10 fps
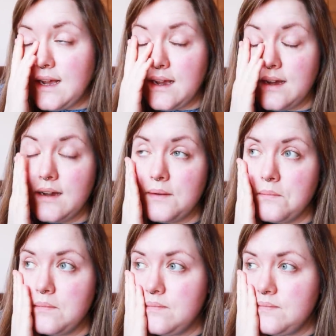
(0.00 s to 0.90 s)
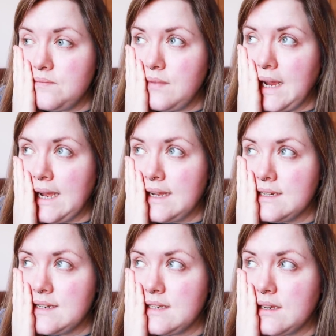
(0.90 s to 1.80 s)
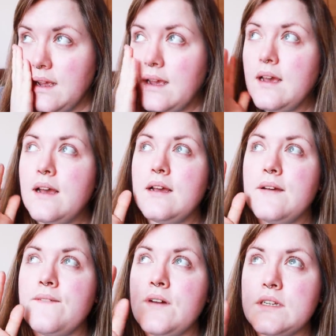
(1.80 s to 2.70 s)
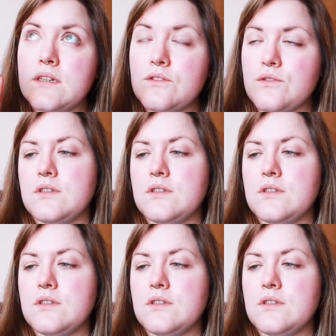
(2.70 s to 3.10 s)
and findings